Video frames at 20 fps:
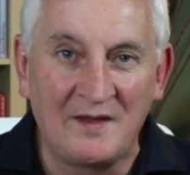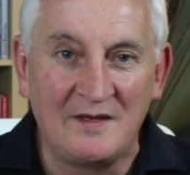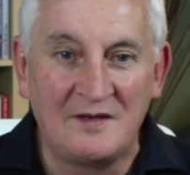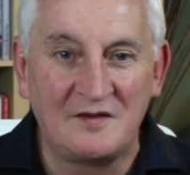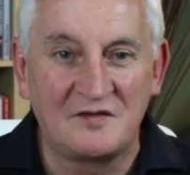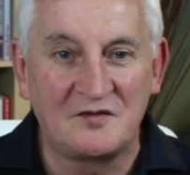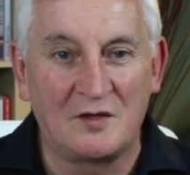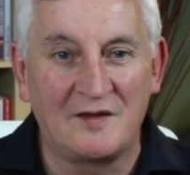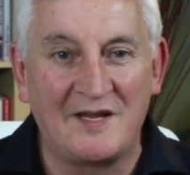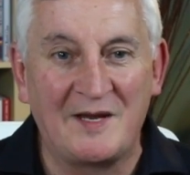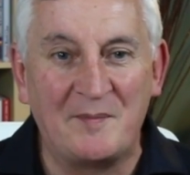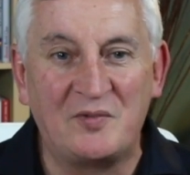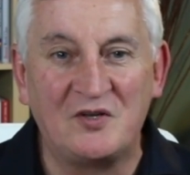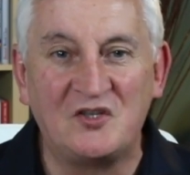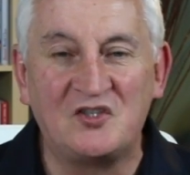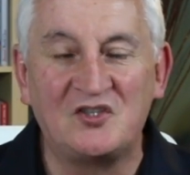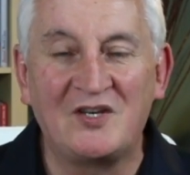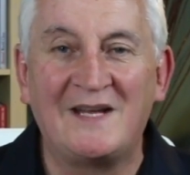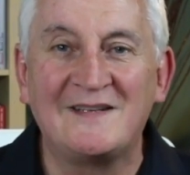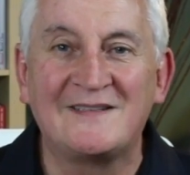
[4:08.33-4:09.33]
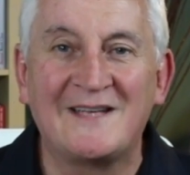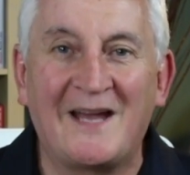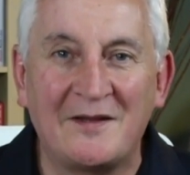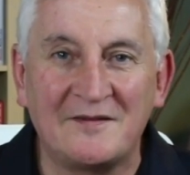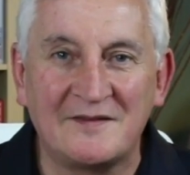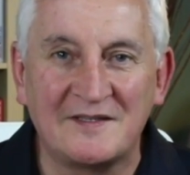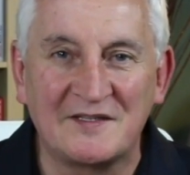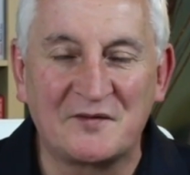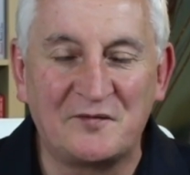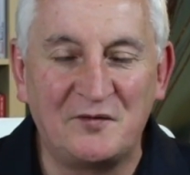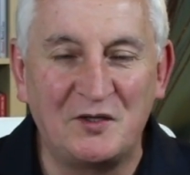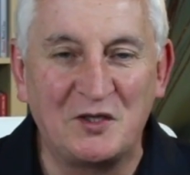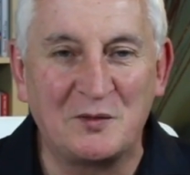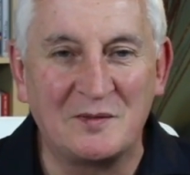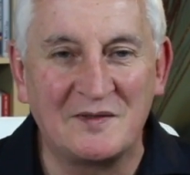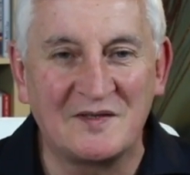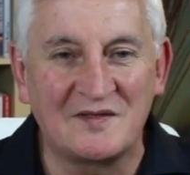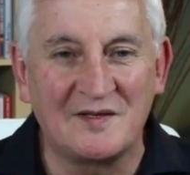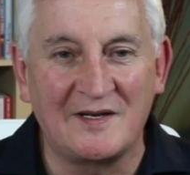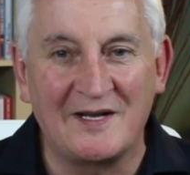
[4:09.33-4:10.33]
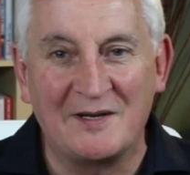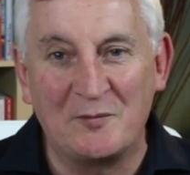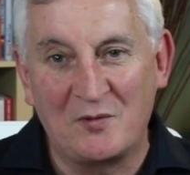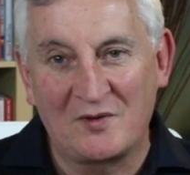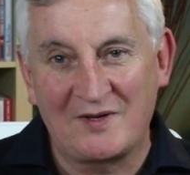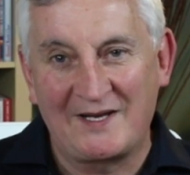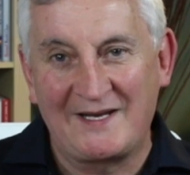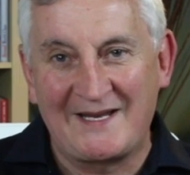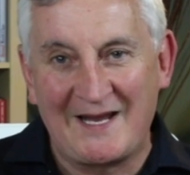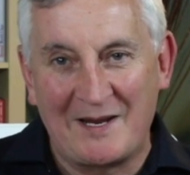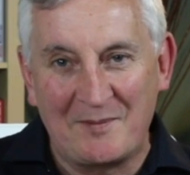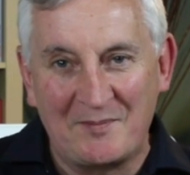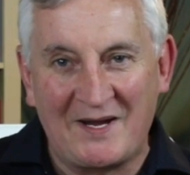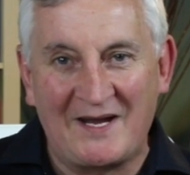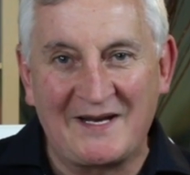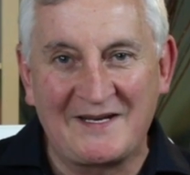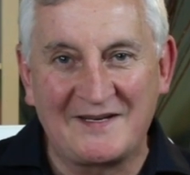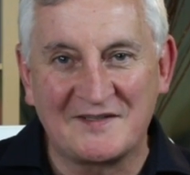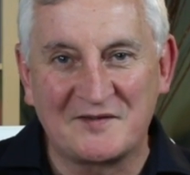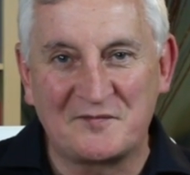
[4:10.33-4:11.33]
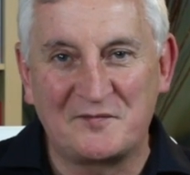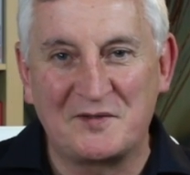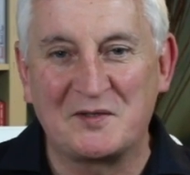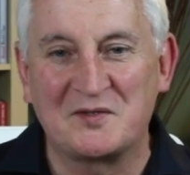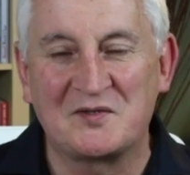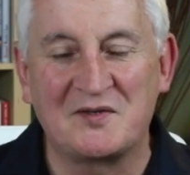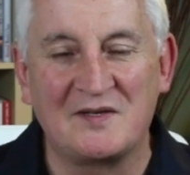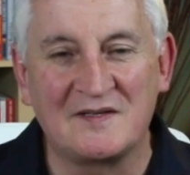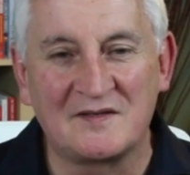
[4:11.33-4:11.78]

So they project out this frequency, and what they get back is frequency.